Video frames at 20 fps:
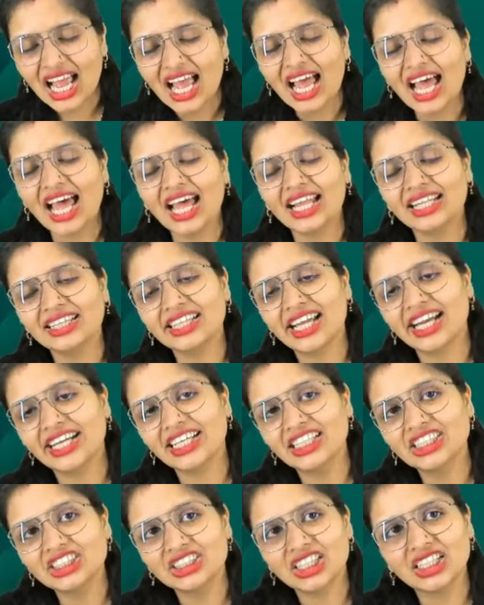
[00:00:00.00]
and the
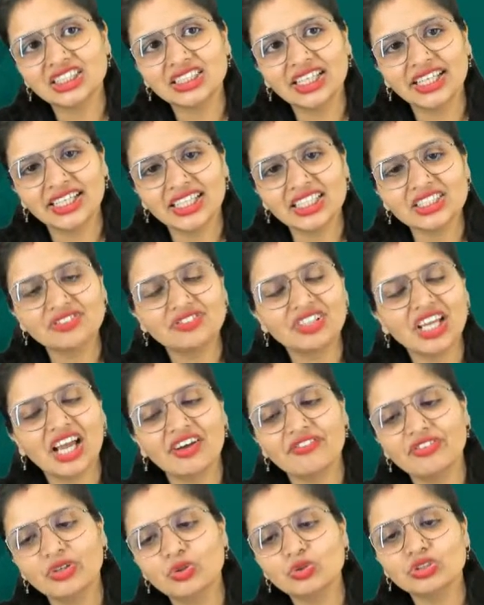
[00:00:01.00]
additional thing is we
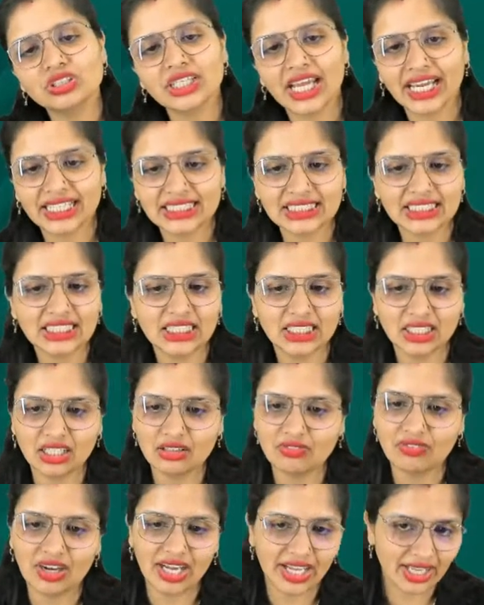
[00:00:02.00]
have used
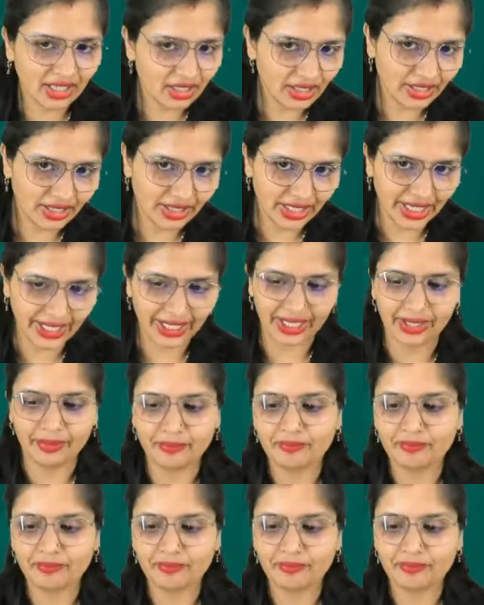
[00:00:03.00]
hexagonal wire netting.